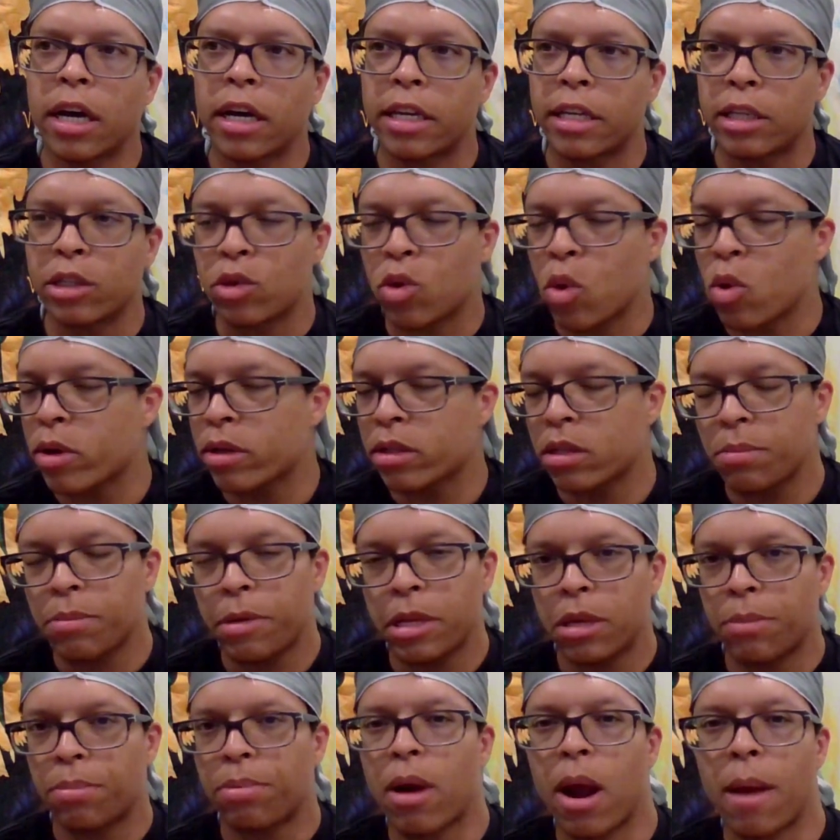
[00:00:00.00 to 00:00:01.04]
He's going to
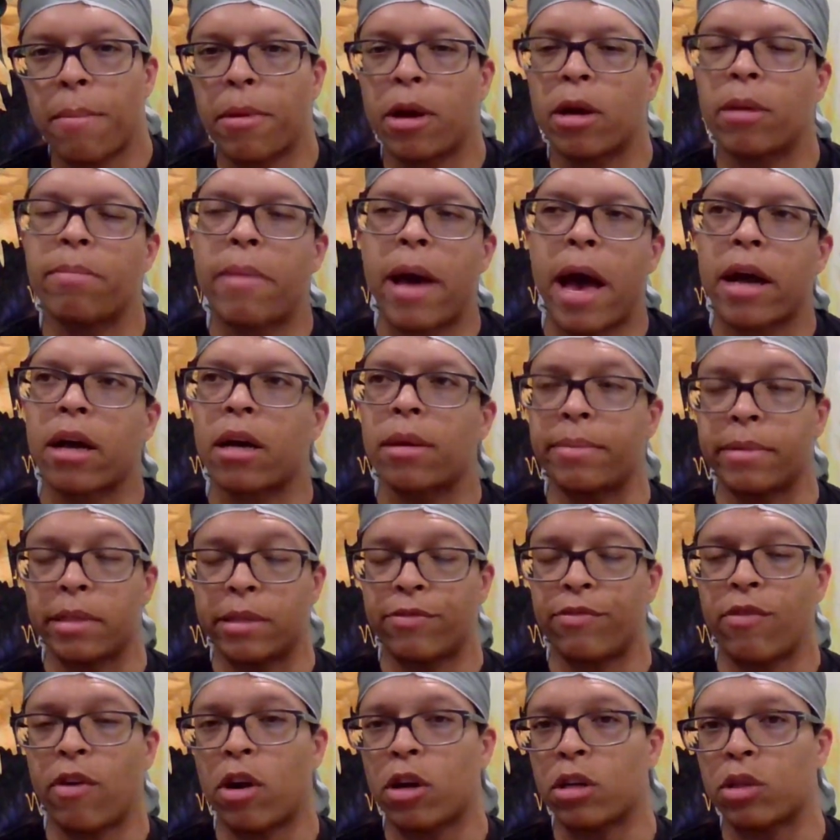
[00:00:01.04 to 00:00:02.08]
be the primary backup as
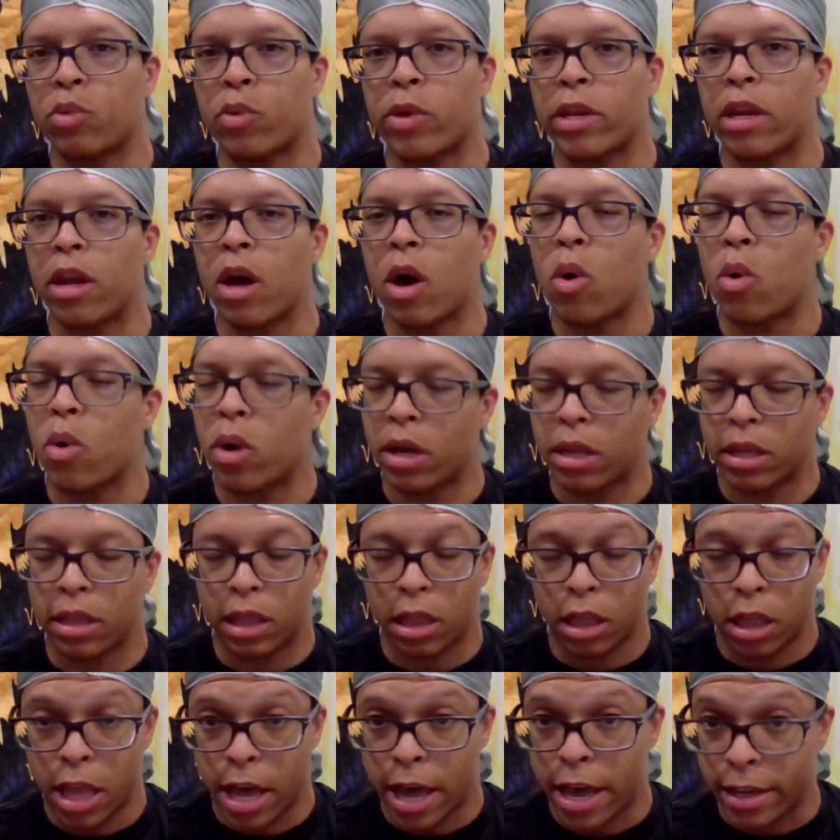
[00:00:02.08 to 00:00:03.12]
far as we know,
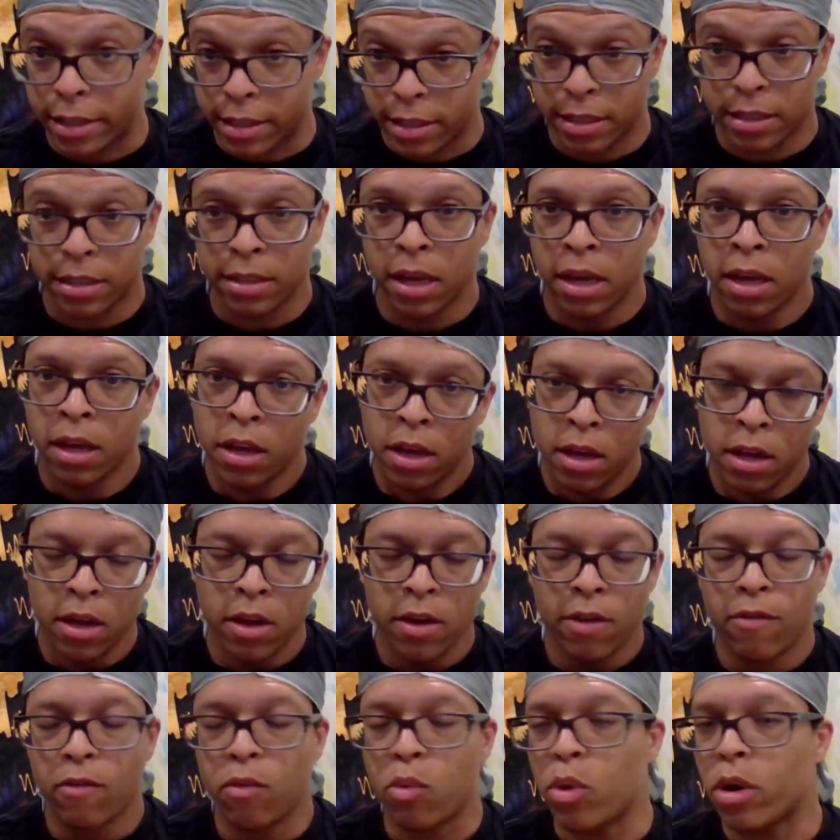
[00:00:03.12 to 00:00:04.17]
unless
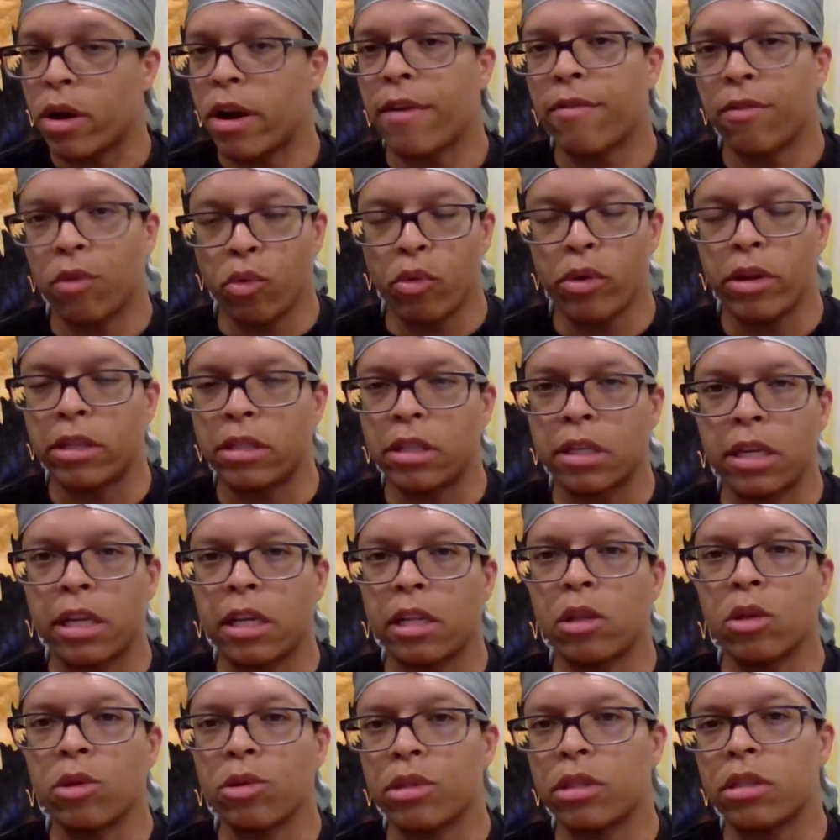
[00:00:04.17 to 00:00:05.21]
for whatever reason he
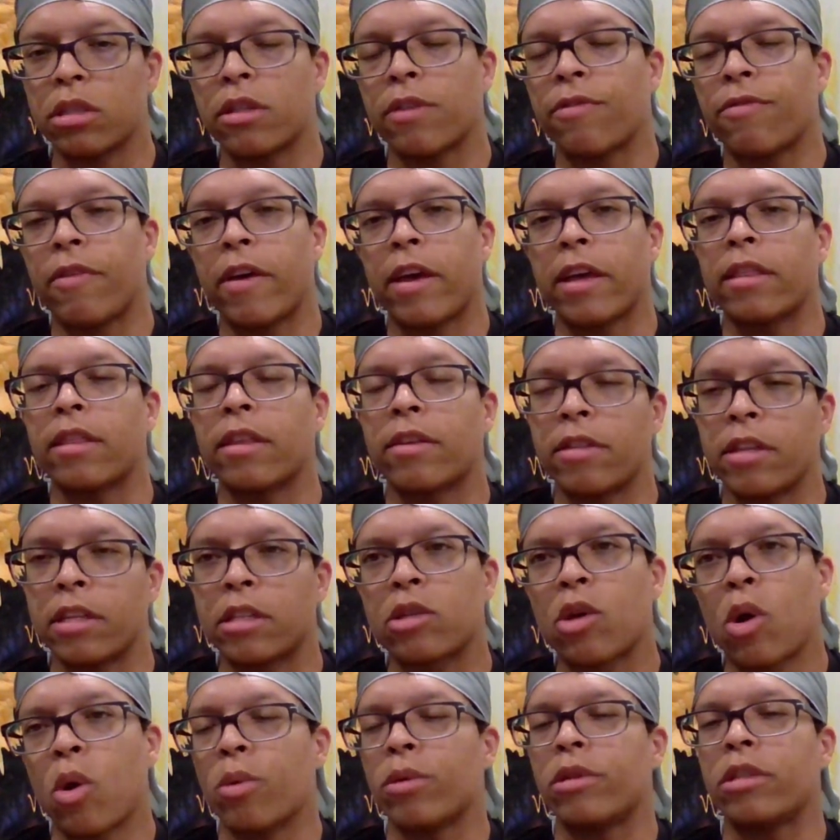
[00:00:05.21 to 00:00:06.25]
loses the faith of this
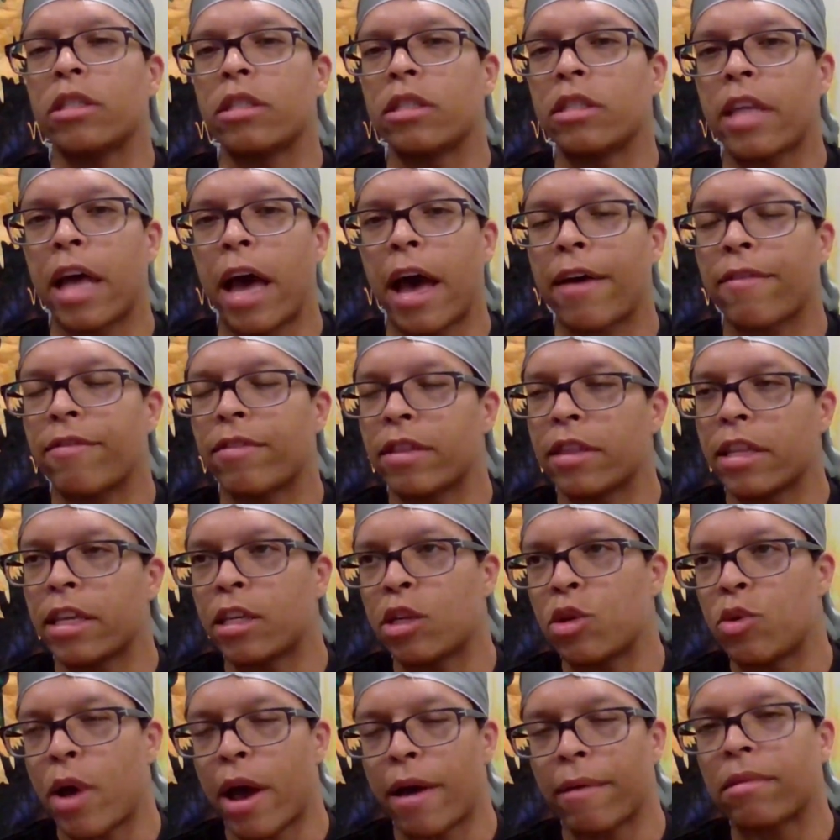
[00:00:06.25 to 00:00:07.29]
coaching staff, and then
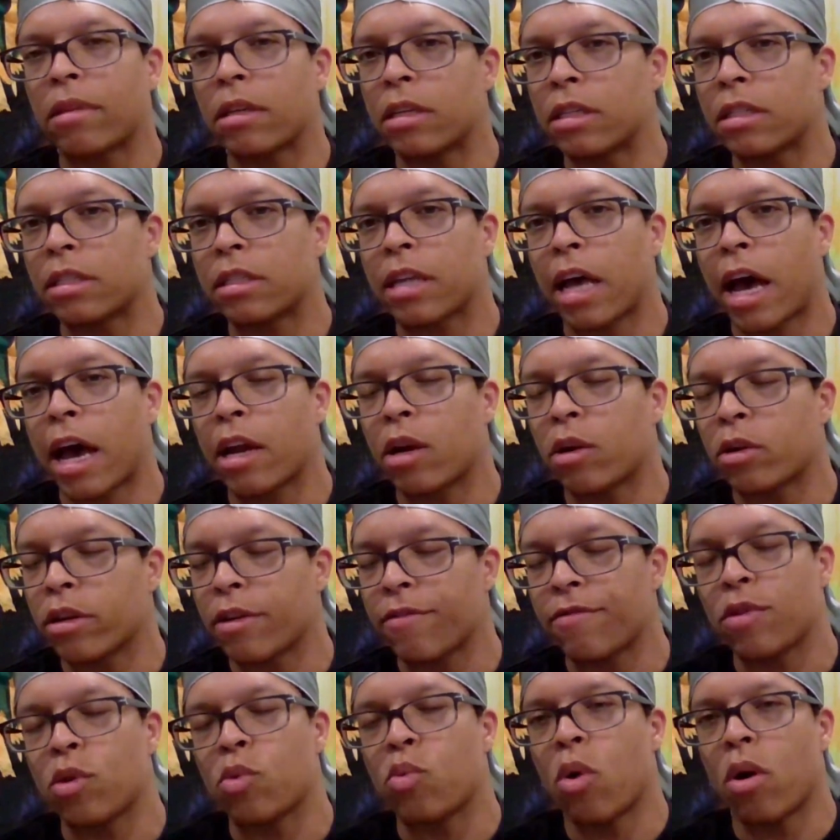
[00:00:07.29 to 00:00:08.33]
you have to decide on
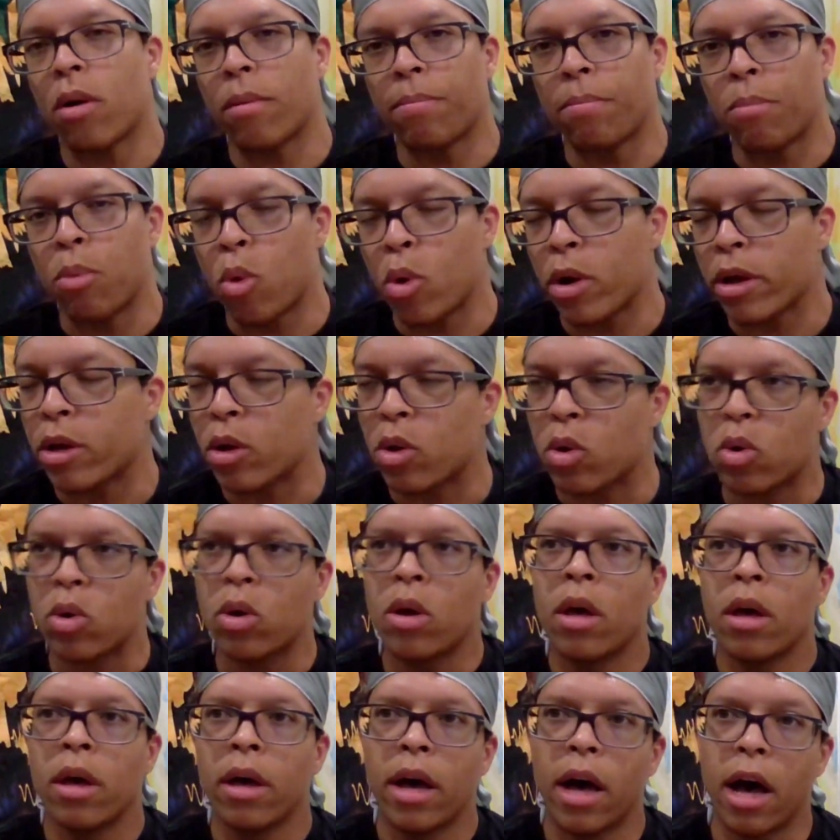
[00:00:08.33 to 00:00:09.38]
if you want Boyle
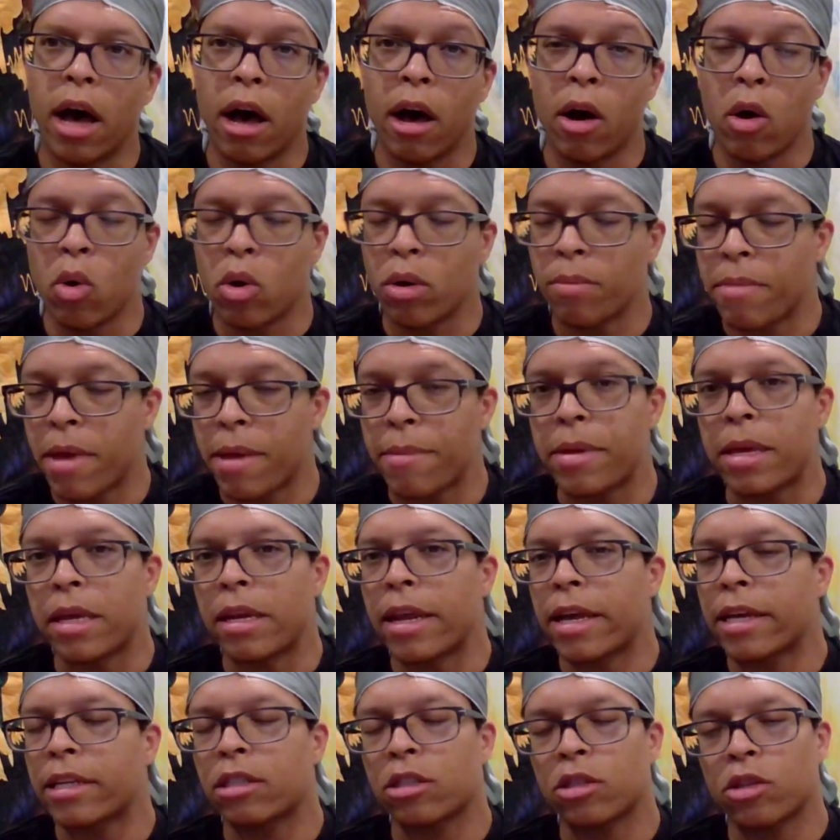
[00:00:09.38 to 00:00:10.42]
or maybe an
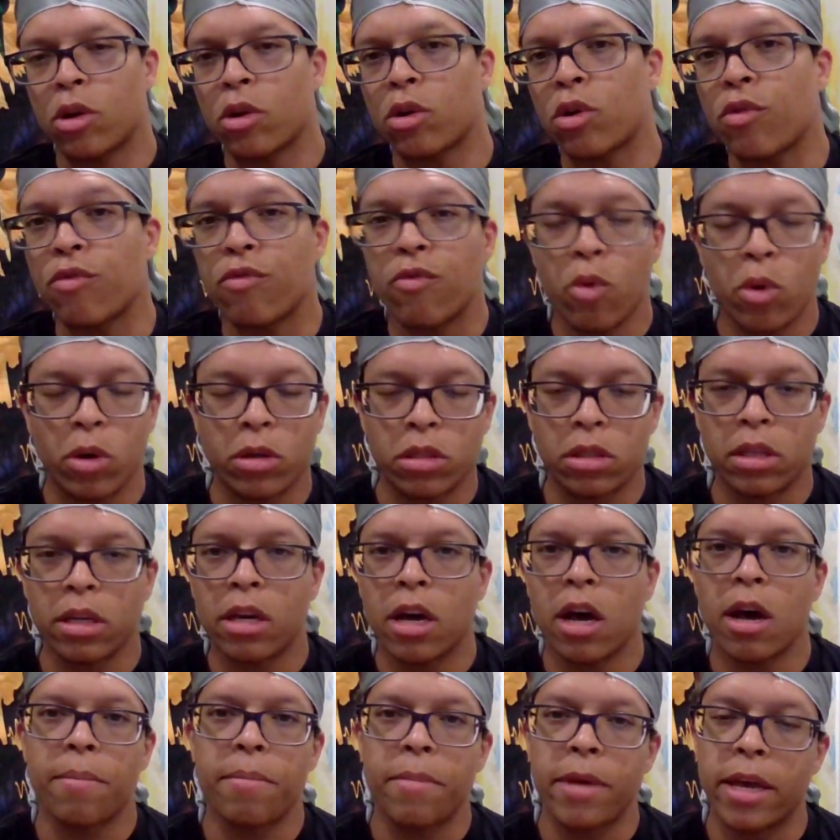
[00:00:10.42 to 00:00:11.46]
external force to
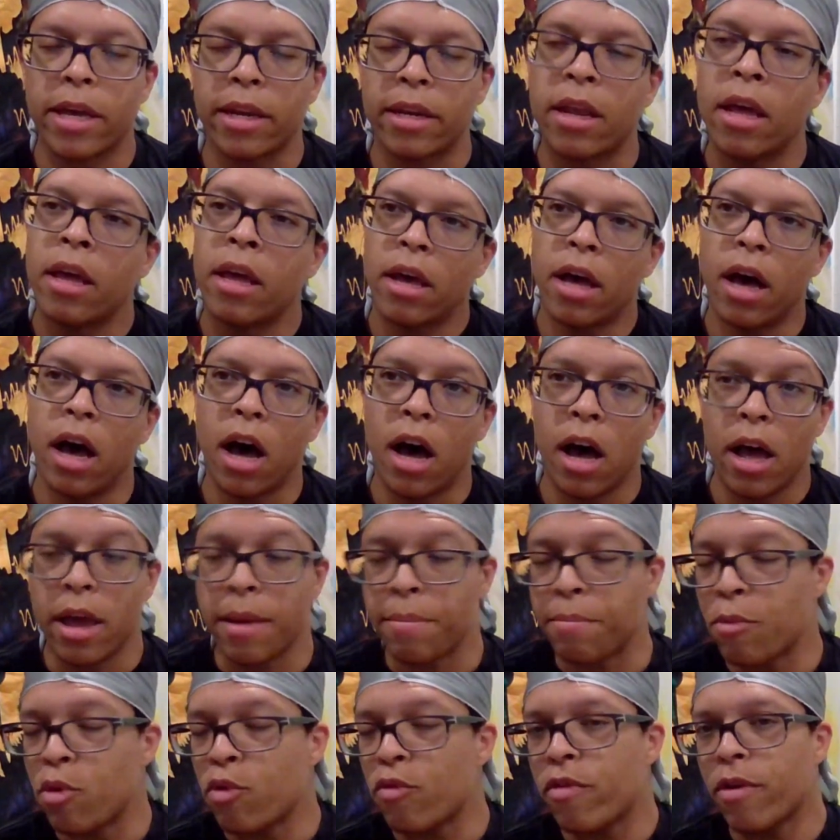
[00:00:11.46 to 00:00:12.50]
come in
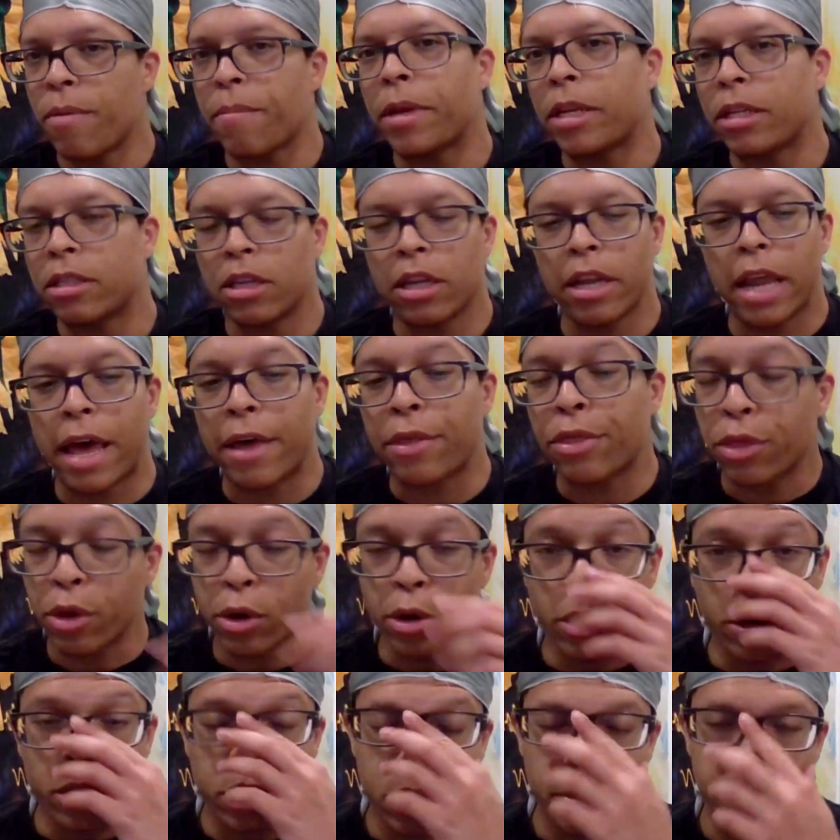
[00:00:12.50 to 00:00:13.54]
and move him into that
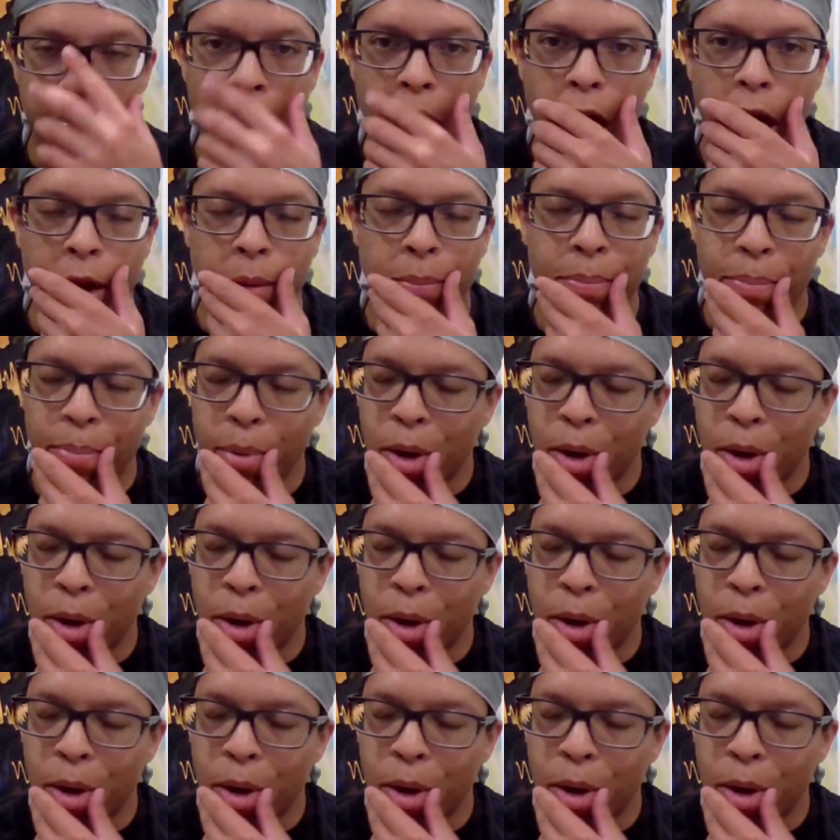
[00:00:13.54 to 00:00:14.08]
third spot.